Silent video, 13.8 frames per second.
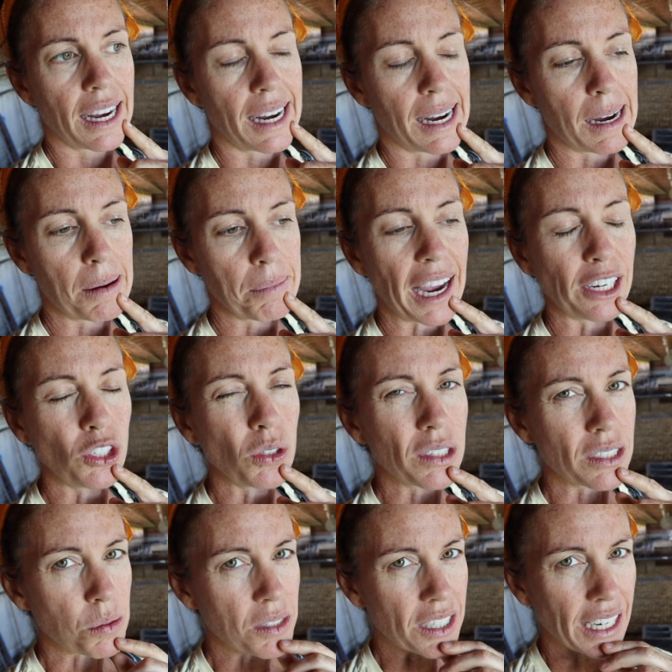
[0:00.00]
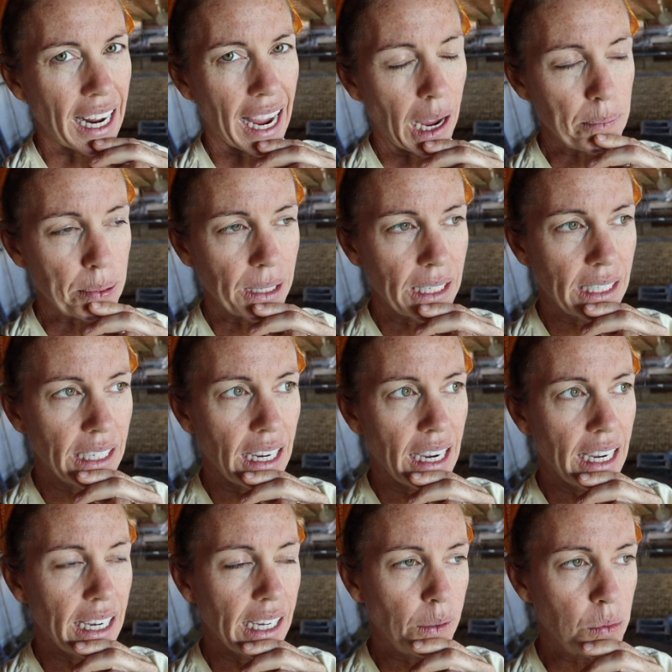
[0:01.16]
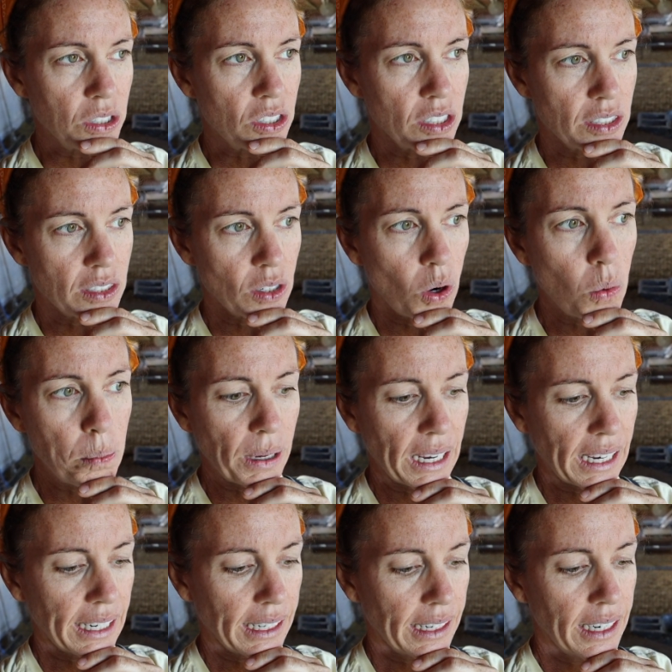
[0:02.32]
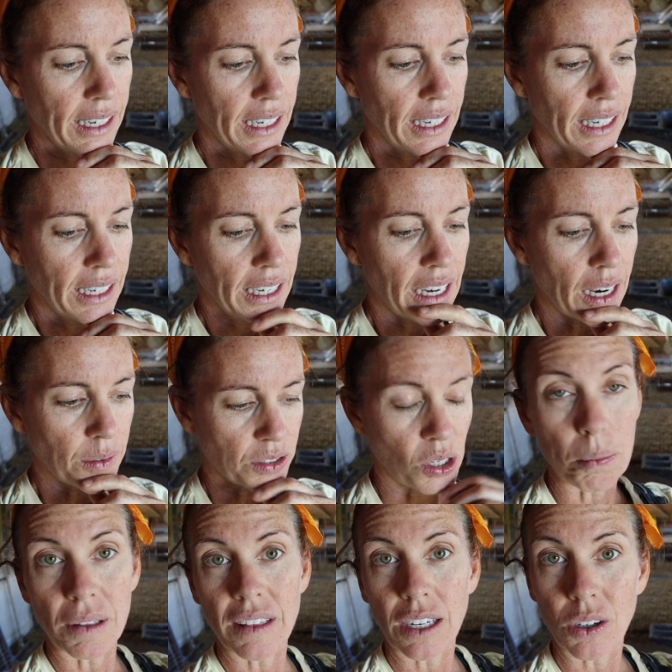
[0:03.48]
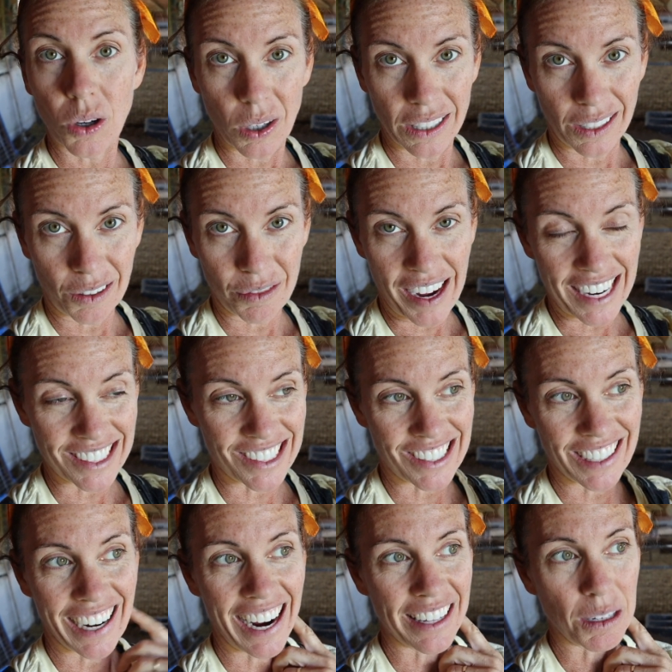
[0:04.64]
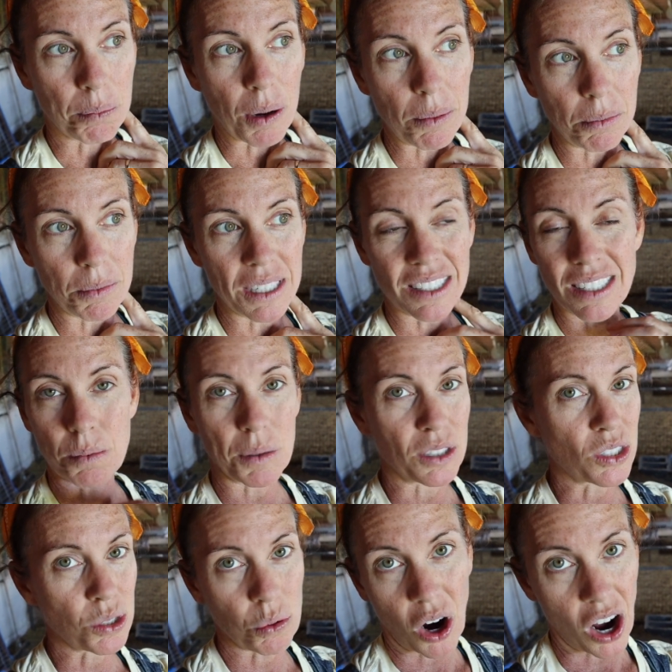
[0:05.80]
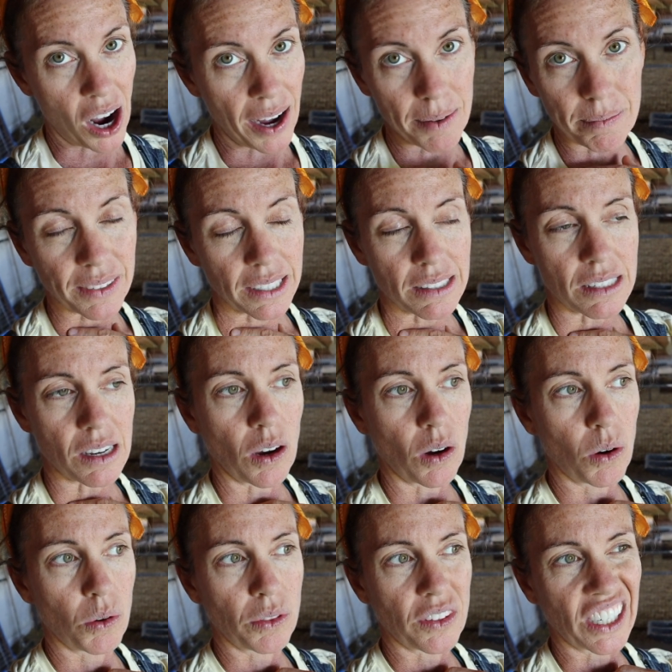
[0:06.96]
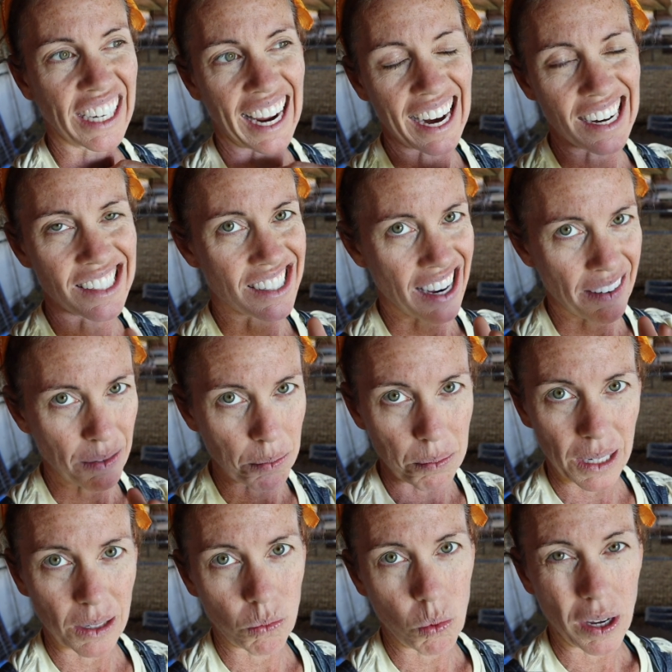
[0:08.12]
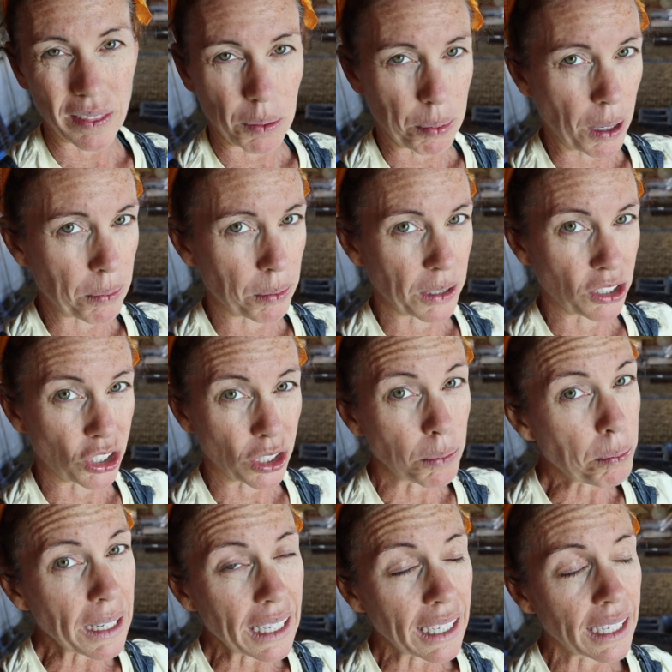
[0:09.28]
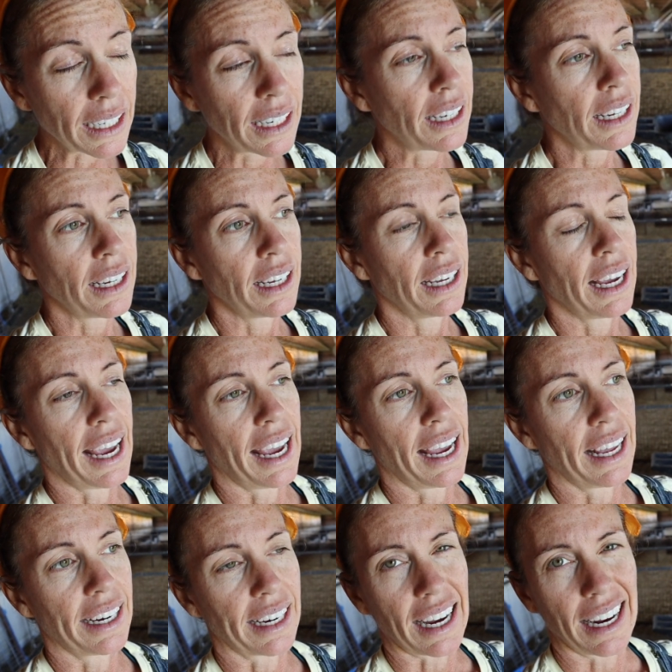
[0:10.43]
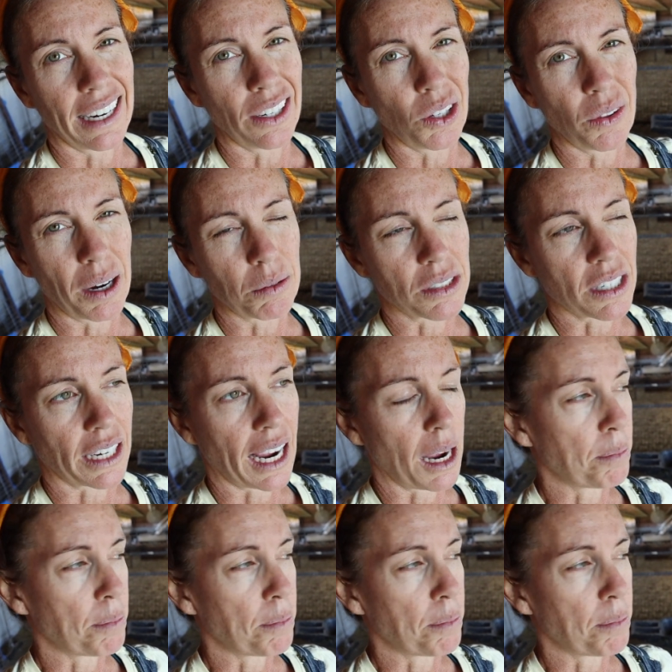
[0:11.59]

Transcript: Um, I knew this was going to happen. I was just hoping, I was hoping they grow a little faster. And the problem is it's been too hot. So their gains haven't been what they probably should be. And I kind of knew that was going to